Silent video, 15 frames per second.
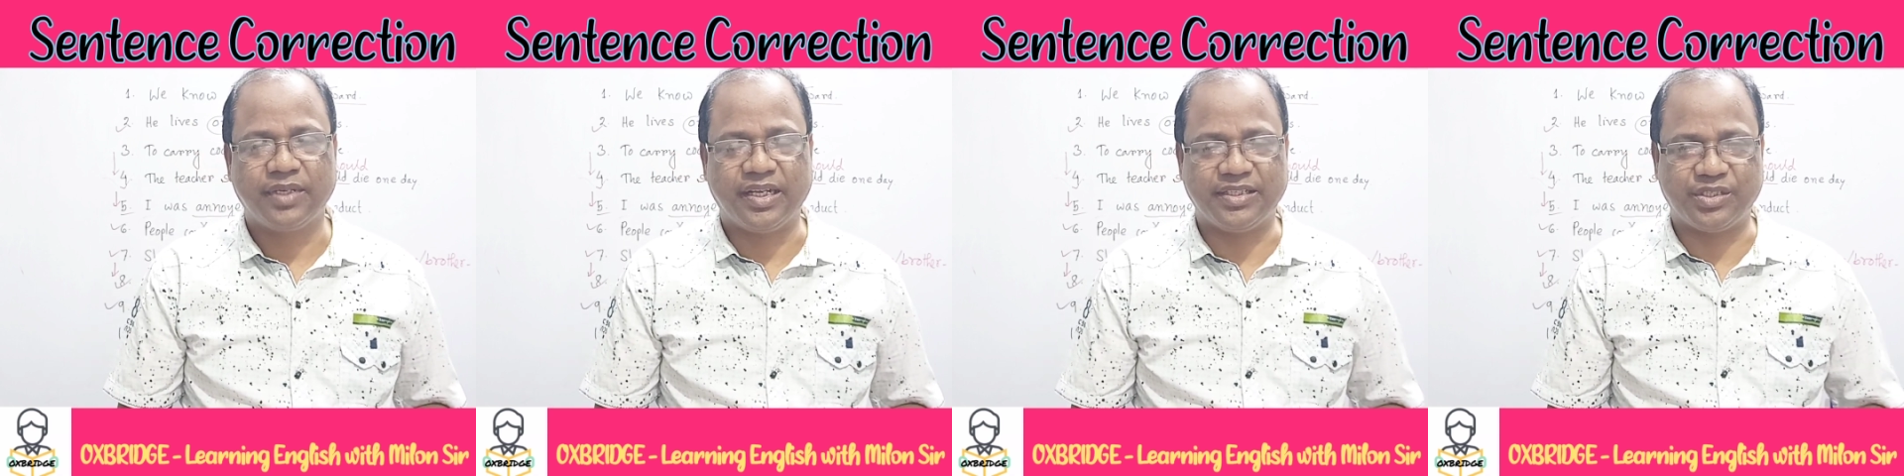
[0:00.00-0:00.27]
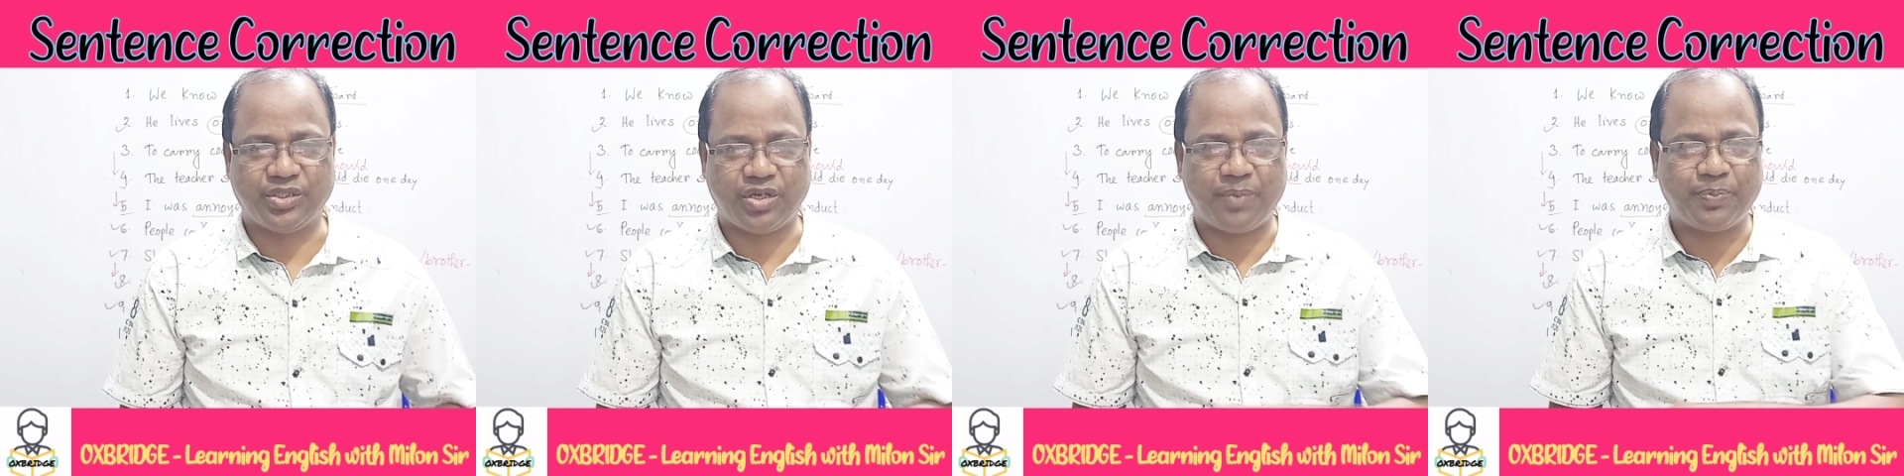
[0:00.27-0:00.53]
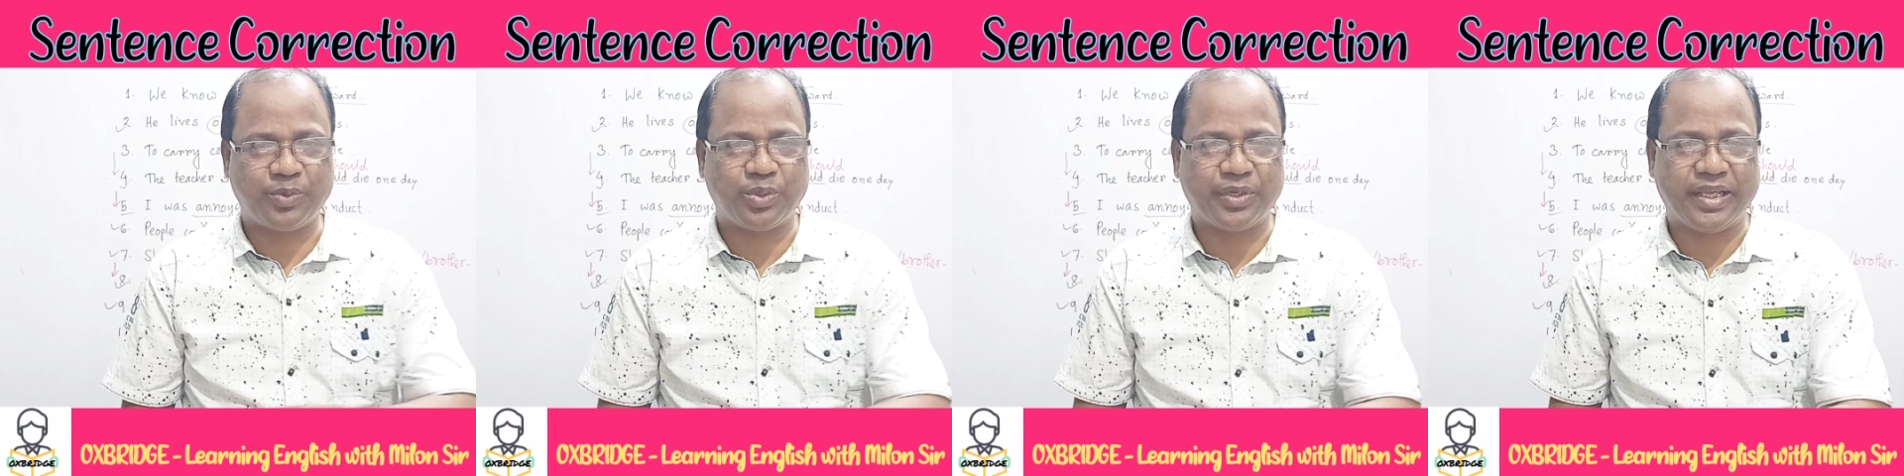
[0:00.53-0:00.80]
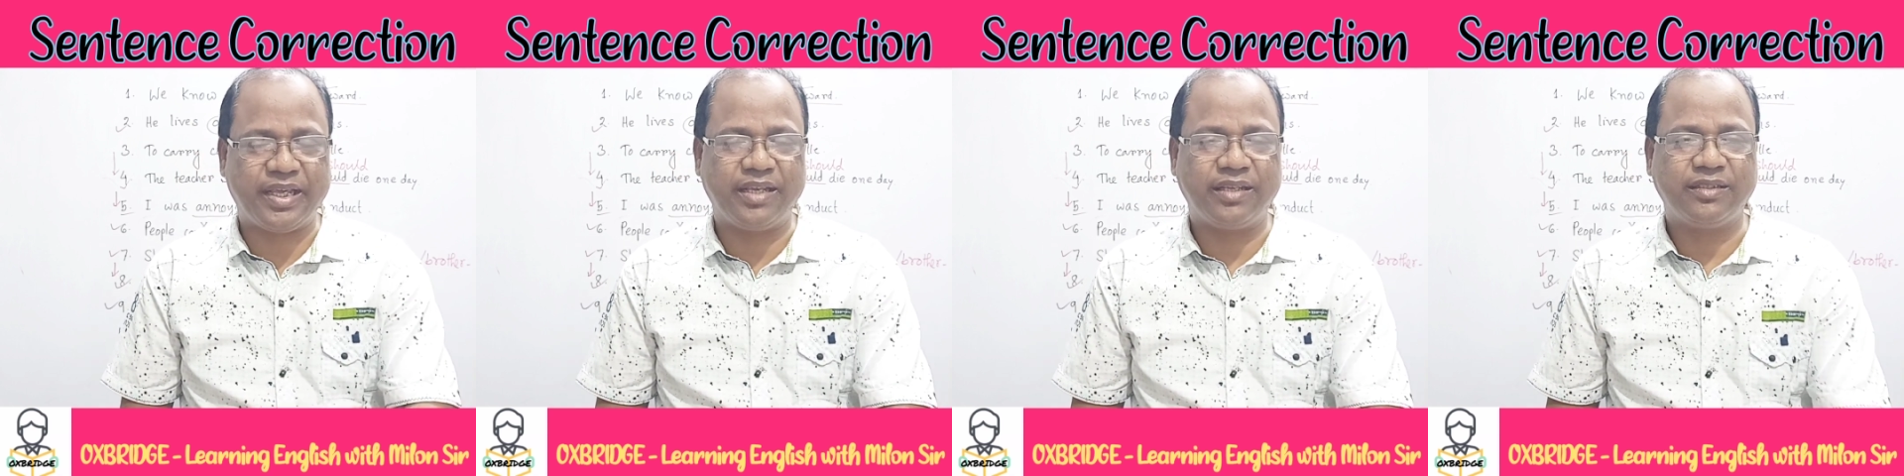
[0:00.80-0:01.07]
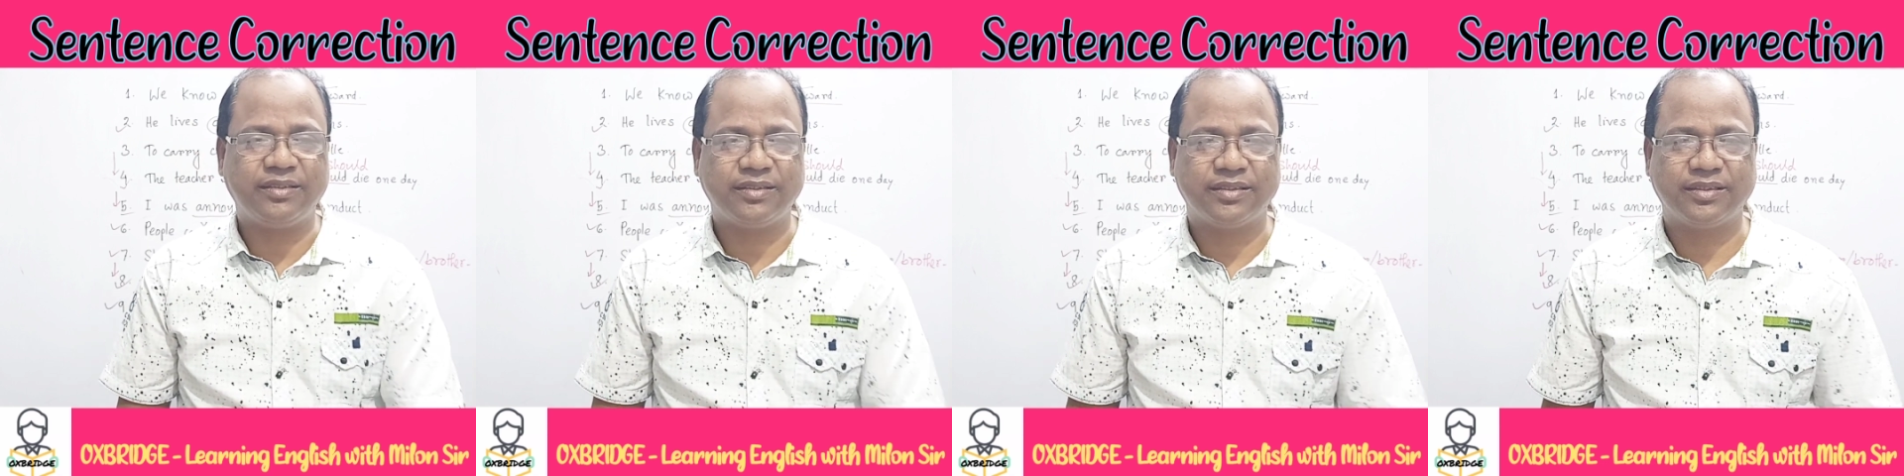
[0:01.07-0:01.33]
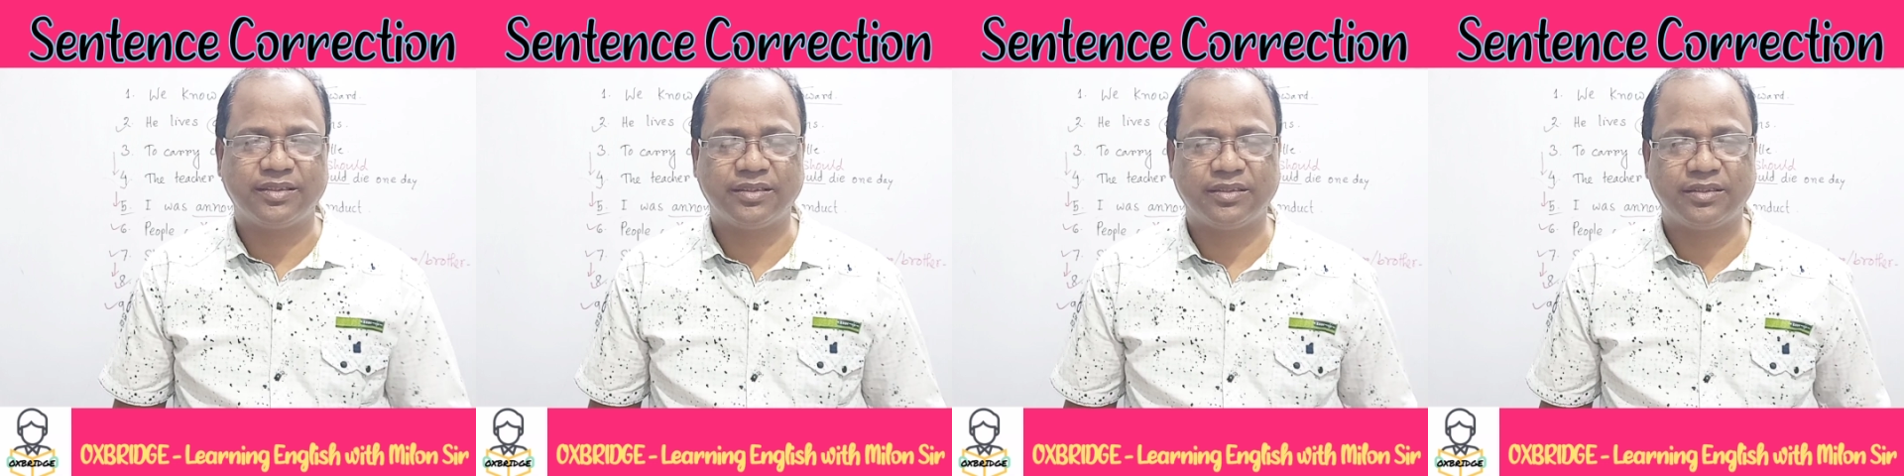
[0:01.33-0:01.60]
stop
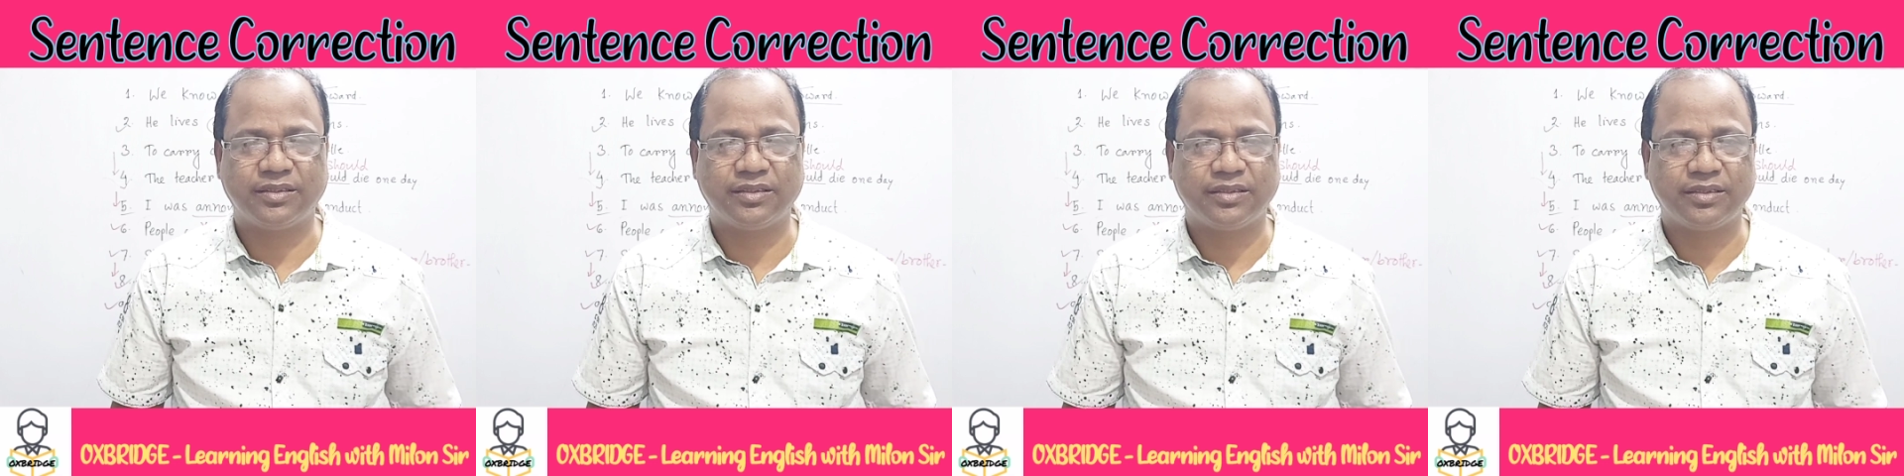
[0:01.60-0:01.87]
talking,